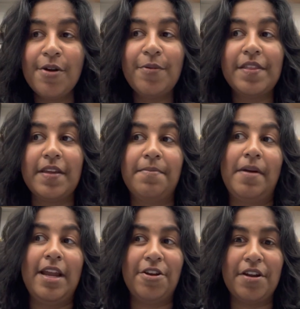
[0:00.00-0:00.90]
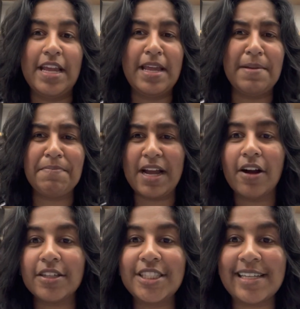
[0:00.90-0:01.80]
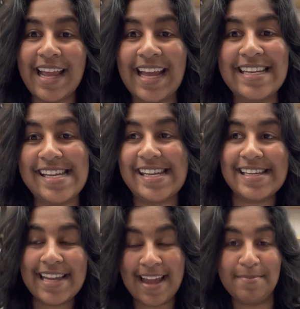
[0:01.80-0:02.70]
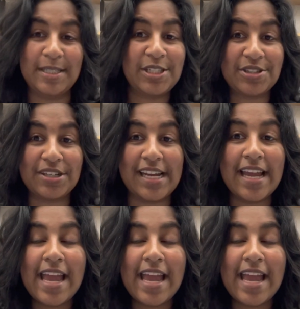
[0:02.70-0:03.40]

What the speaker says: with a minor in biology and in chemistry.